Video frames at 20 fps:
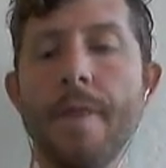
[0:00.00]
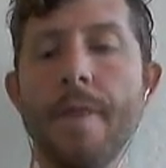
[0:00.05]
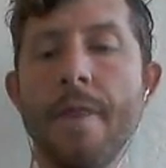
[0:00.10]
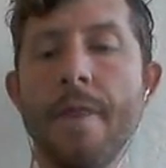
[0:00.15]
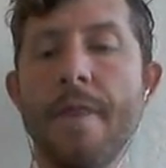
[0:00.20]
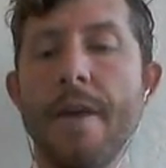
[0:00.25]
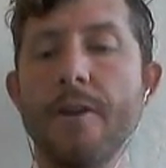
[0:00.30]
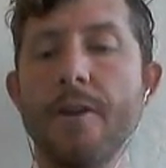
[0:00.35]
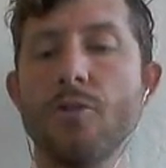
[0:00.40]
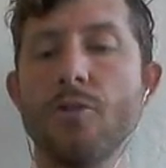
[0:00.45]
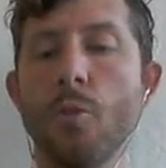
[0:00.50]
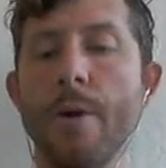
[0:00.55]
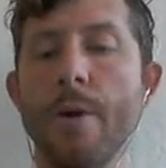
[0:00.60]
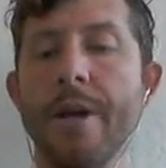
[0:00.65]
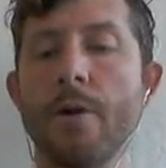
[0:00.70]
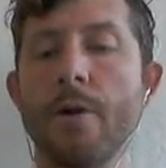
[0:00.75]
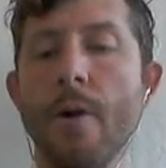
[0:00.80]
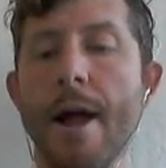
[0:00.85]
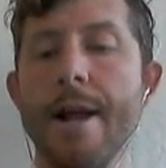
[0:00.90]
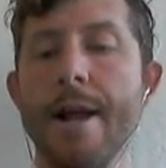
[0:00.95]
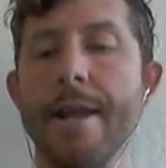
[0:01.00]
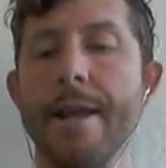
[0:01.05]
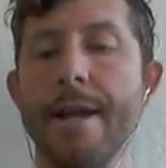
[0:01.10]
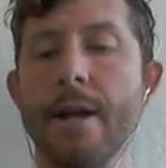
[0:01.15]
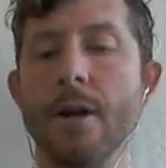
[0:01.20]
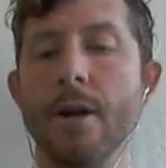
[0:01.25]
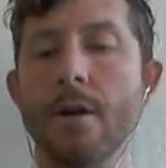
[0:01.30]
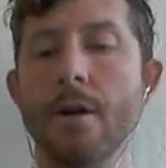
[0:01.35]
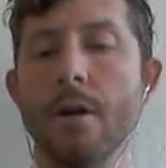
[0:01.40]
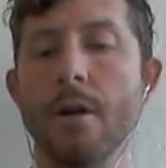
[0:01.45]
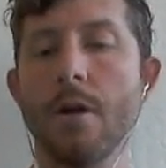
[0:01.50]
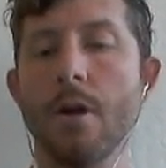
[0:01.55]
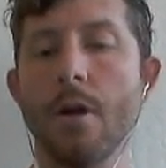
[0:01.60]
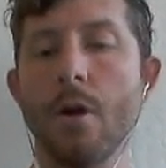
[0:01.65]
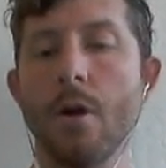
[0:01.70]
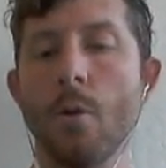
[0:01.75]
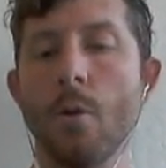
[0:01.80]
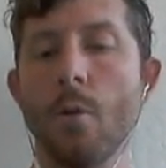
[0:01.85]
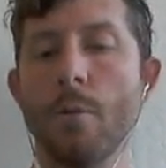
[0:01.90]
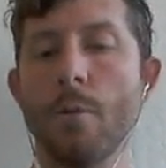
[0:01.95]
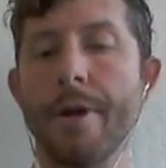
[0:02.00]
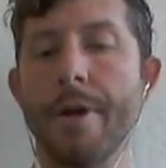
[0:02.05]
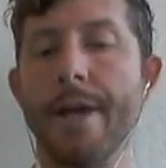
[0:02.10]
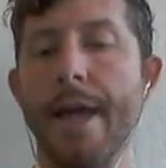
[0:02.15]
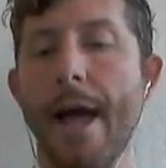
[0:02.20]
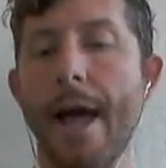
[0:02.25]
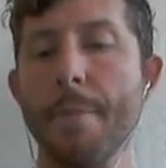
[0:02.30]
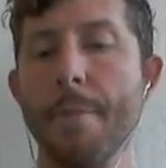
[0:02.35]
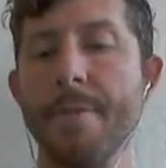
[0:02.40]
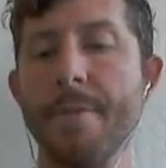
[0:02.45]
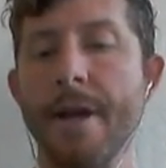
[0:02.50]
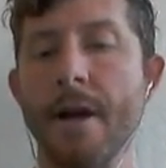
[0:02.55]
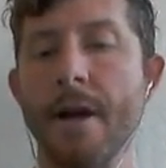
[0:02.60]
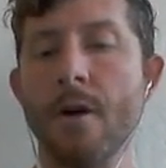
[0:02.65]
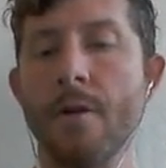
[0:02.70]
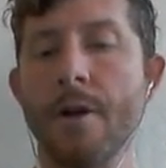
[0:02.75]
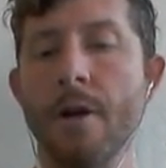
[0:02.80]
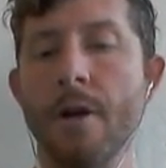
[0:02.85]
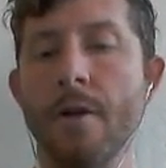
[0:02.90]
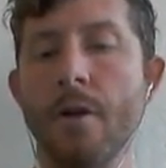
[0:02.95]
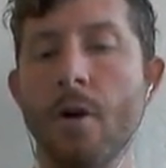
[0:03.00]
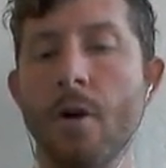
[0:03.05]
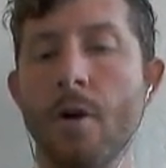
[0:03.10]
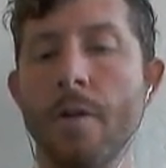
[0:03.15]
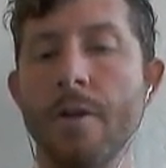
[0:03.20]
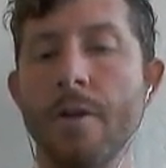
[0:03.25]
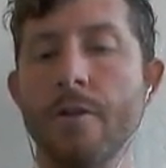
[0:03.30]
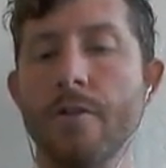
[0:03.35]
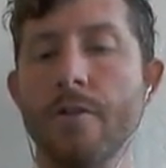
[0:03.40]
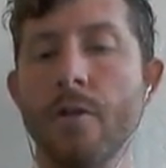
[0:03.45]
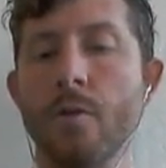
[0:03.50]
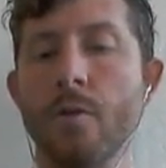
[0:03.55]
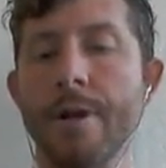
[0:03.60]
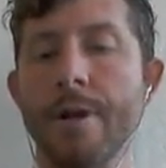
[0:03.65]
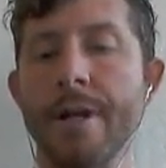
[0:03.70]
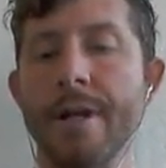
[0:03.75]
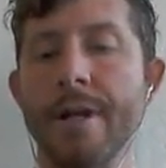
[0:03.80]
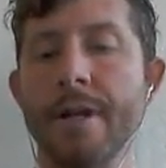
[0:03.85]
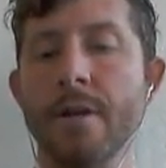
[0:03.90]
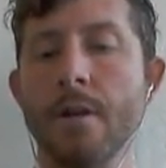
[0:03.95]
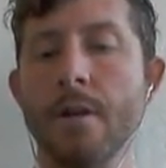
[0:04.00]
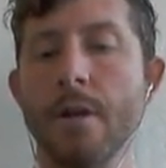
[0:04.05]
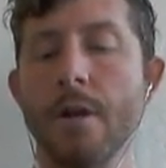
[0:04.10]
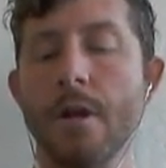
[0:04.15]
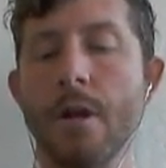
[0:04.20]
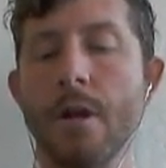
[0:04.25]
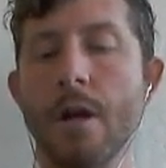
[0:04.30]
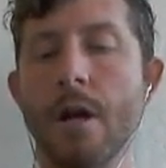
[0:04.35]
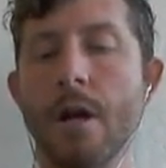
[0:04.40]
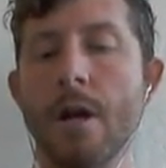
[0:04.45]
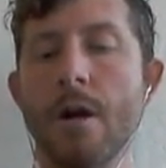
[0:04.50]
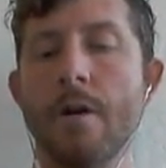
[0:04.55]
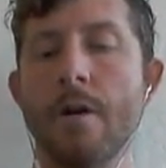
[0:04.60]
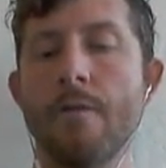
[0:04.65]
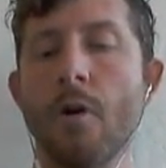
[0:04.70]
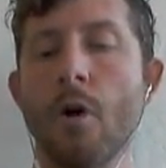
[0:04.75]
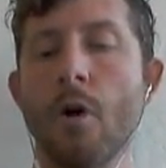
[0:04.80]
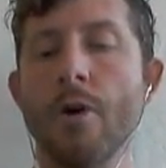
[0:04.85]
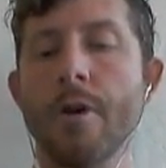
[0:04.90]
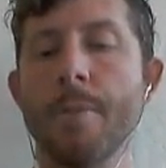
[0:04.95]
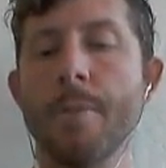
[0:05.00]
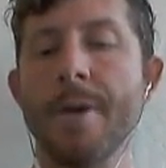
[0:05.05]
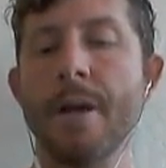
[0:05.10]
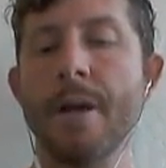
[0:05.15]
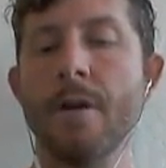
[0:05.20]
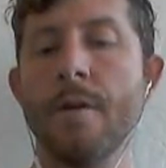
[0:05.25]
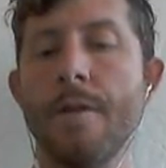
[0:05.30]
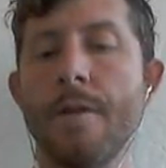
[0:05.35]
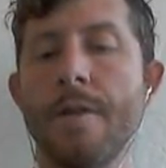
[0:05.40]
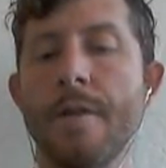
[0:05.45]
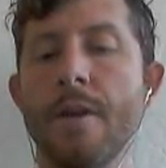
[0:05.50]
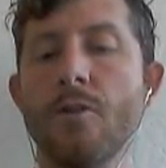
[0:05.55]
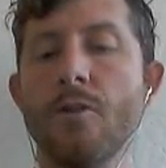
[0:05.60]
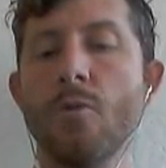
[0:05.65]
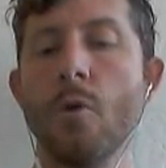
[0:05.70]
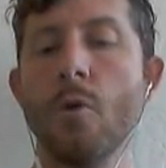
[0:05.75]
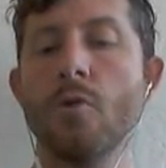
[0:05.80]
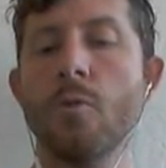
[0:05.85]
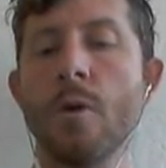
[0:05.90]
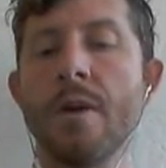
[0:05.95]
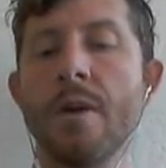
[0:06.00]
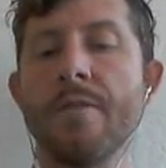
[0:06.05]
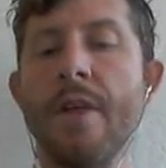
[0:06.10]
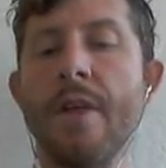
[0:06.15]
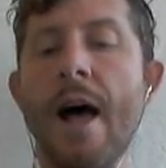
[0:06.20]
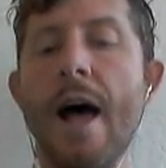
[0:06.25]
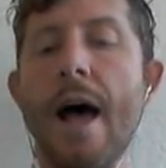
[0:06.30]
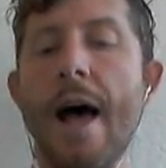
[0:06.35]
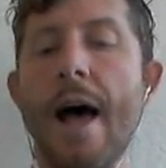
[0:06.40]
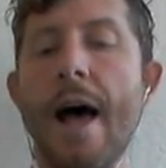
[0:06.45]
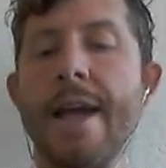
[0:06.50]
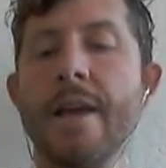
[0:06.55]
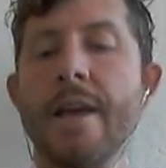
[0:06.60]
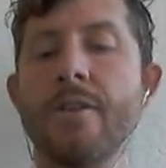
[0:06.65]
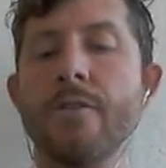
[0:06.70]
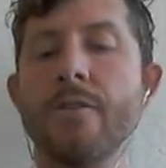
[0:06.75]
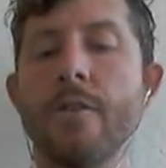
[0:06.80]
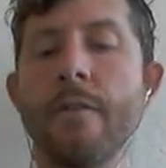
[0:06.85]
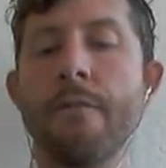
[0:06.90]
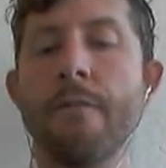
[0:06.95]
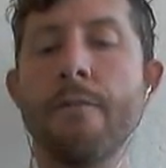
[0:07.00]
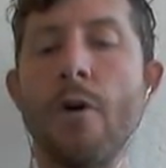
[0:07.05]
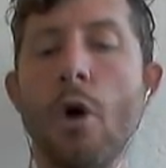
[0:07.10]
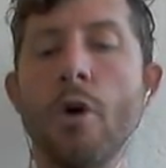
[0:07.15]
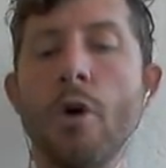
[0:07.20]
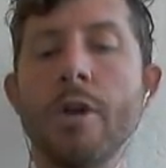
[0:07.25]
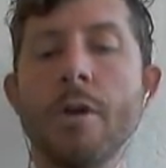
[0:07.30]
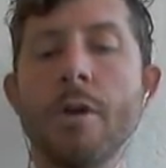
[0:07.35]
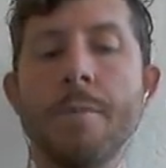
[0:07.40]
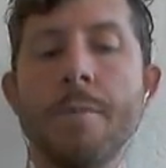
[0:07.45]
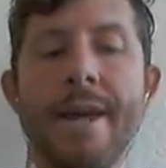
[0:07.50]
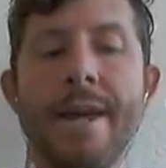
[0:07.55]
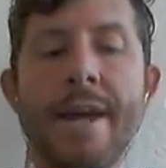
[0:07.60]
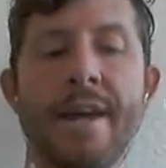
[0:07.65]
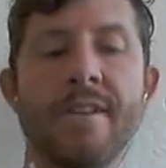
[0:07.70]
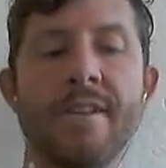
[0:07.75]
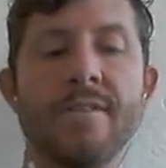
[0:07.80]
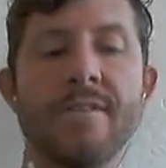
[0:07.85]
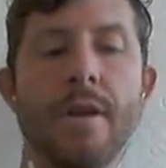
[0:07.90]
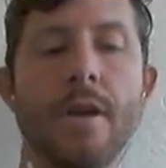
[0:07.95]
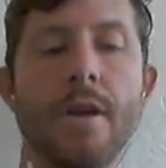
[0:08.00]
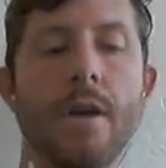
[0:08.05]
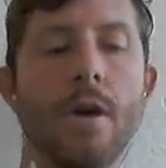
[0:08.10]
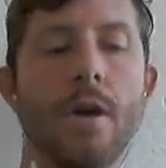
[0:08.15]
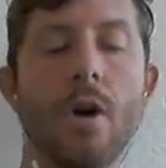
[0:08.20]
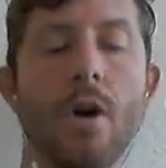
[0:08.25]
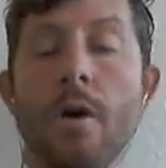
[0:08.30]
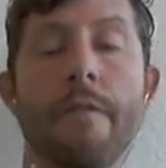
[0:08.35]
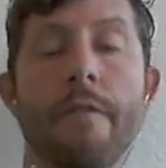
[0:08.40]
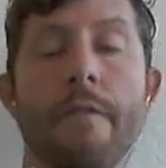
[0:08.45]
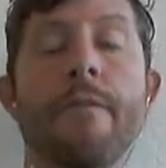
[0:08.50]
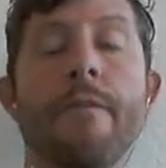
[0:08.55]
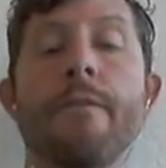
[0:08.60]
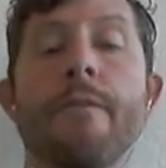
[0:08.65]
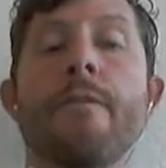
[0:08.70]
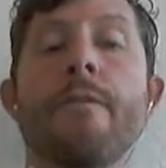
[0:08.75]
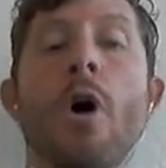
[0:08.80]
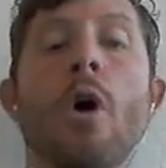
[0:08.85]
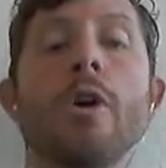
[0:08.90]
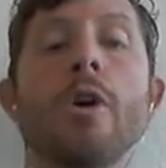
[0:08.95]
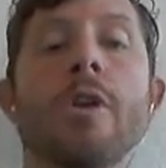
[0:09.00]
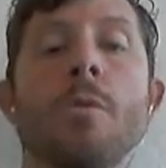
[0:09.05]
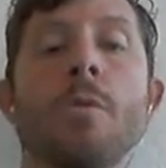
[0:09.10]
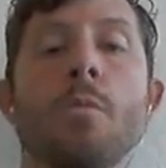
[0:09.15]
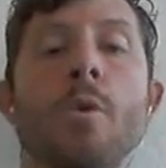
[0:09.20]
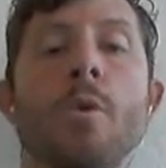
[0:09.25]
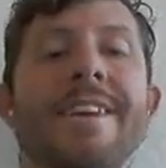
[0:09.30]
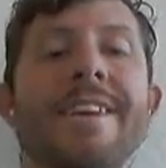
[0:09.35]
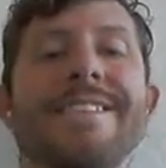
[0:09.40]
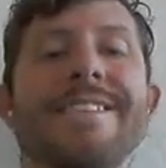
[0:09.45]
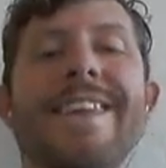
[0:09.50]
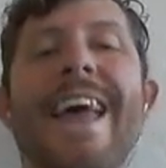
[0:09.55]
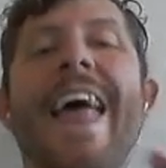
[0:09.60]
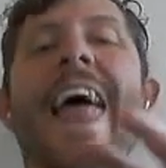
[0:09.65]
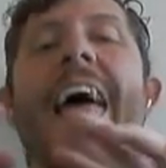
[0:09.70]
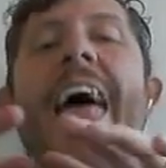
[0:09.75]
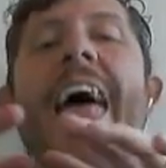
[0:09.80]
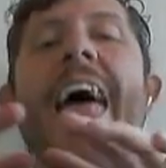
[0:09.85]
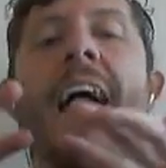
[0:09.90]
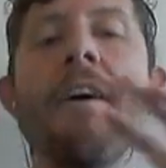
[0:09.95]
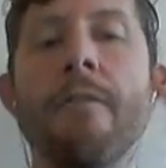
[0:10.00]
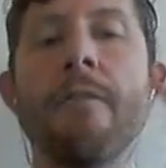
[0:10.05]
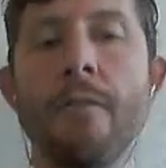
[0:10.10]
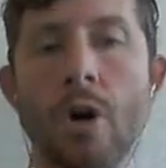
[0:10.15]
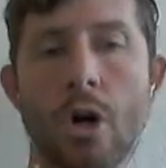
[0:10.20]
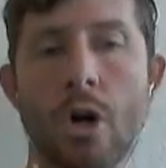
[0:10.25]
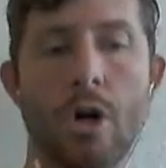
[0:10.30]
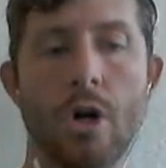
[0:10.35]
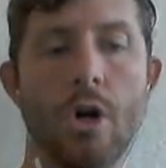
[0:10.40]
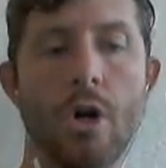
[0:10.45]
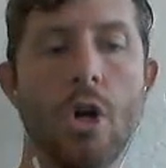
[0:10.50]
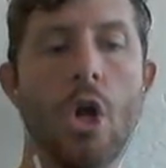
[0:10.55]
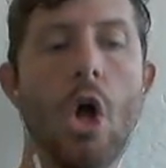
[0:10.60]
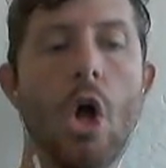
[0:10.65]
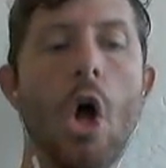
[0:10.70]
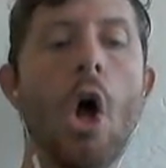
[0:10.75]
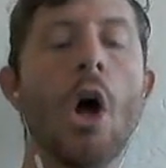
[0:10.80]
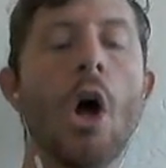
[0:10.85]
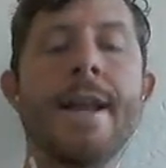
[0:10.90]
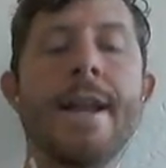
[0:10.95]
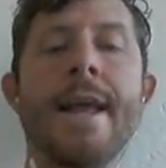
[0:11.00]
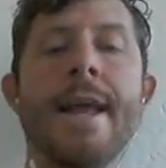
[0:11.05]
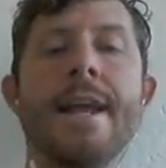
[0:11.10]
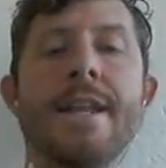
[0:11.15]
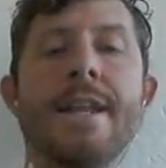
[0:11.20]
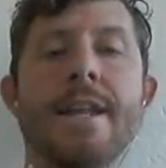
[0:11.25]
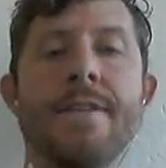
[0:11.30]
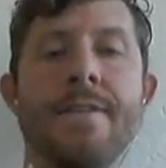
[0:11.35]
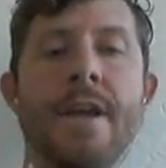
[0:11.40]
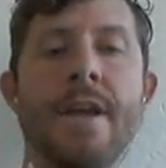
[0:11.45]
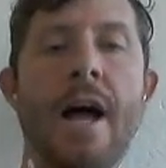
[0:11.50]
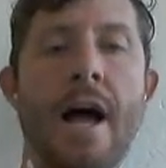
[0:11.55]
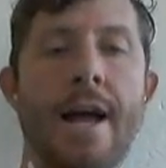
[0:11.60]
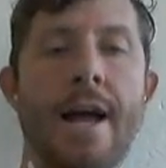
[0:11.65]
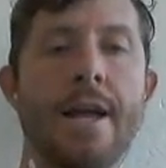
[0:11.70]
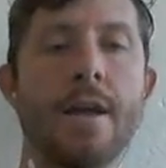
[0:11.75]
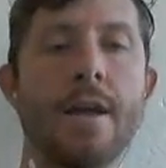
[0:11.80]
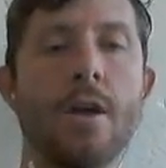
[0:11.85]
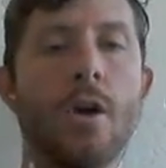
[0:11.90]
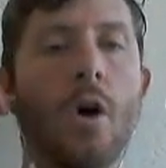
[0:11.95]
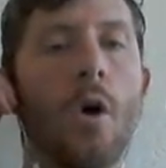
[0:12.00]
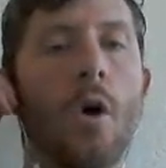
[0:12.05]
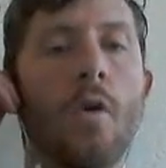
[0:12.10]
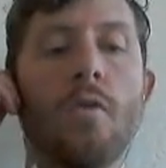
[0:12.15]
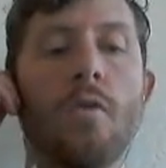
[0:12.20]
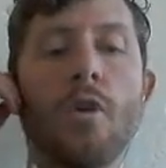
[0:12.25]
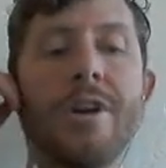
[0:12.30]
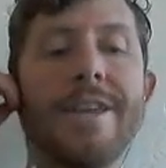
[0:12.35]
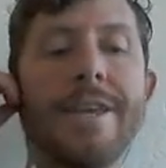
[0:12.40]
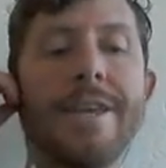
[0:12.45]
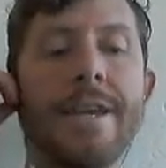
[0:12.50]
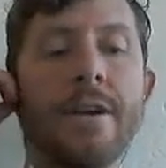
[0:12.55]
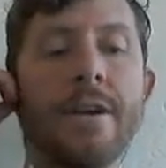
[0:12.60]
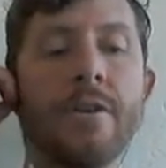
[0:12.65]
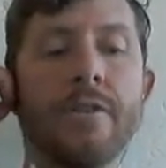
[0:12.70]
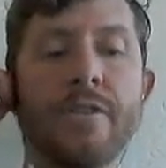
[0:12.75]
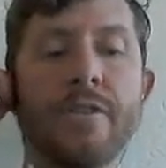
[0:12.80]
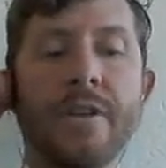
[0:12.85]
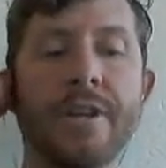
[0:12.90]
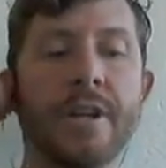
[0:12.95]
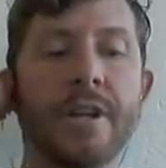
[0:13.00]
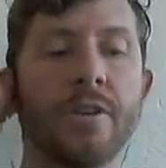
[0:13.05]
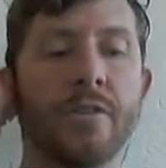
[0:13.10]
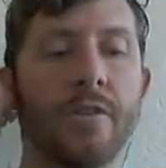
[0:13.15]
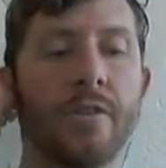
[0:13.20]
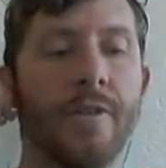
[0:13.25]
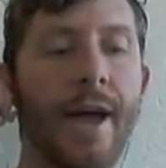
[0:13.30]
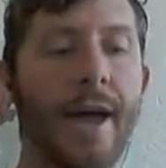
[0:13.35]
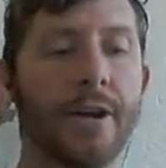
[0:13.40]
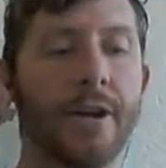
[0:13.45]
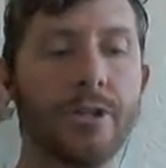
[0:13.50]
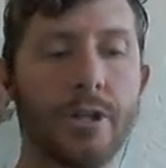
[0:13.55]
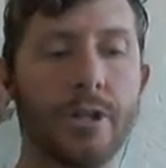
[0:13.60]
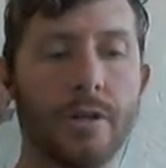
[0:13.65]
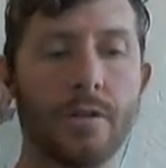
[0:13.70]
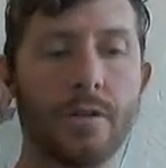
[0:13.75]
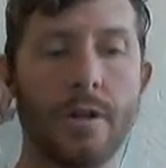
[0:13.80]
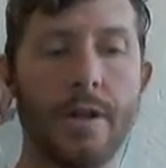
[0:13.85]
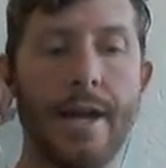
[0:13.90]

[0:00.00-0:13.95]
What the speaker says: this week right here, when we gap down and all this green volume here, this was one of the highest volume days or volume weeks ever on ATVI over years and years of action.